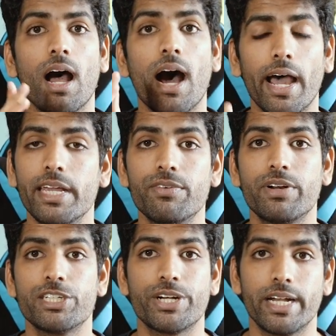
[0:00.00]
High
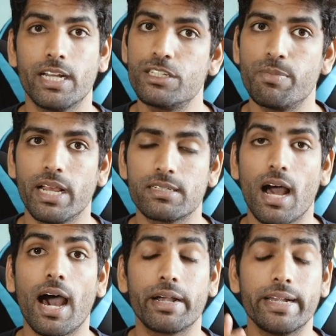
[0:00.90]
refresh rate
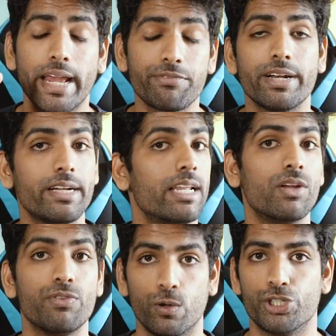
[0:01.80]
displays are definitely
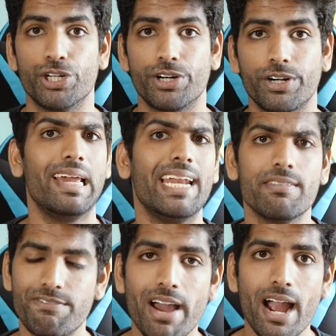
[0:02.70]
the future.
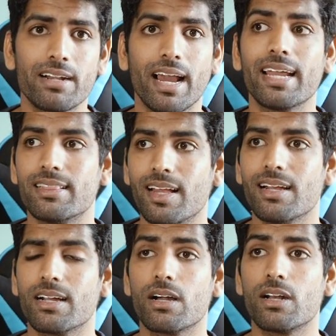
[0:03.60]
In fact, I
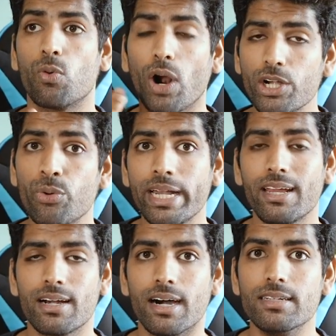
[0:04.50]
think
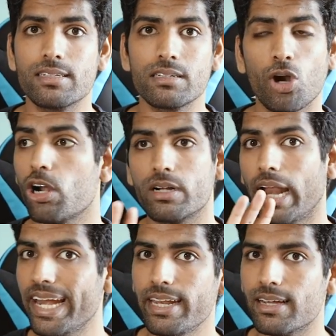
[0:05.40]
120Hz, not
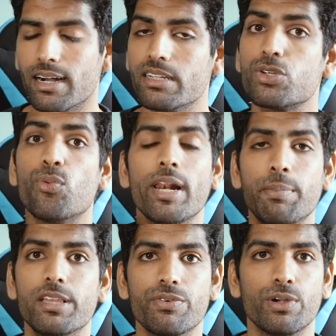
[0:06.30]
90Hz, will
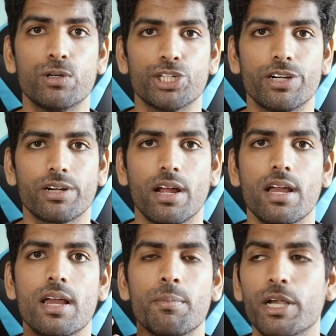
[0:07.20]
be the future
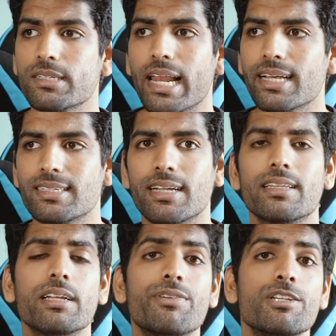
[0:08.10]
because, like I said,
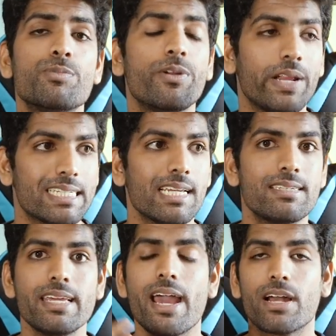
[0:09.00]
the difference between
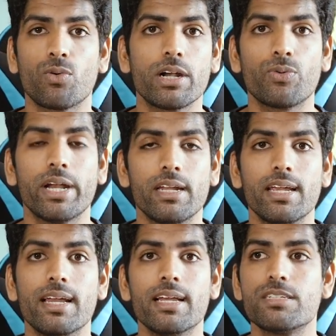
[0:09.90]
60 and
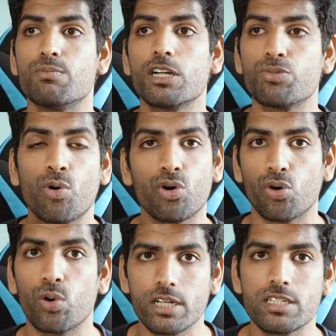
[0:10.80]
120 is much more
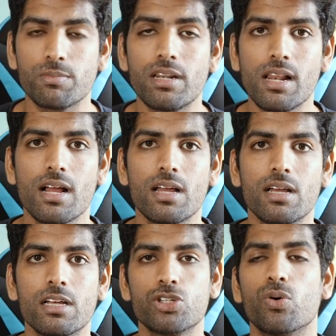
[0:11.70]
noticeable
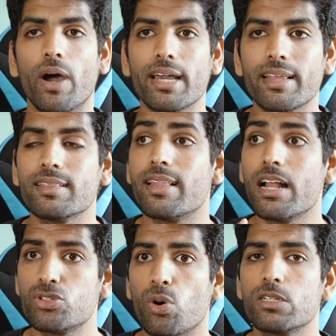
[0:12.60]
so I think
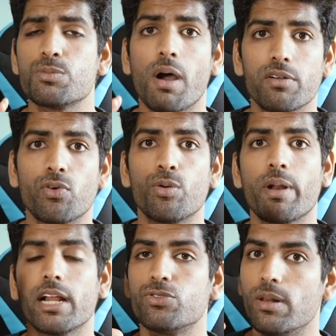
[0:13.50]
that's what smartphone
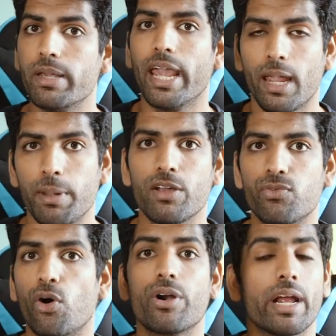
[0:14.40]
brands will be aiming
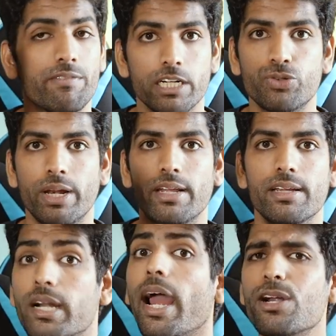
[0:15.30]
for eventually.
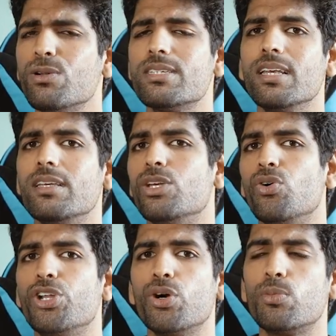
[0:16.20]
But I don't see
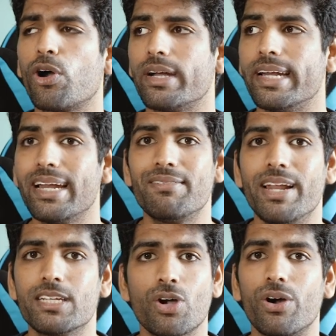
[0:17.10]
YouTube or
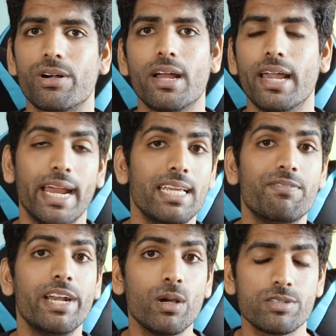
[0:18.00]
Netflix or any
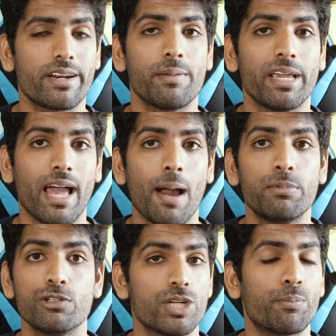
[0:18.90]
video streaming
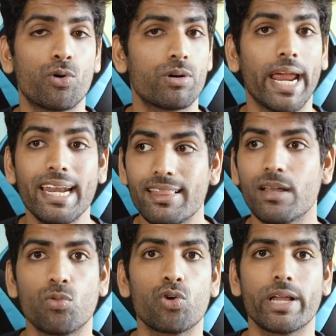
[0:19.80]
app to support
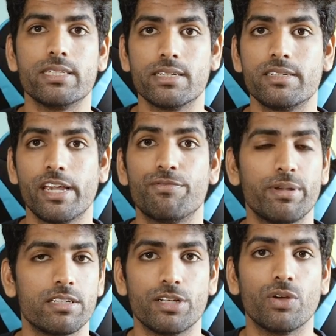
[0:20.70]
anything more than 60
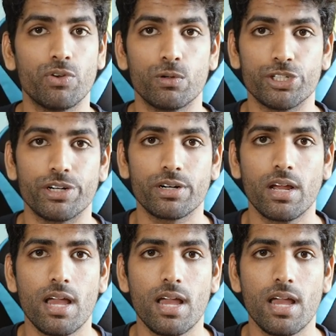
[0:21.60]
FPS in the future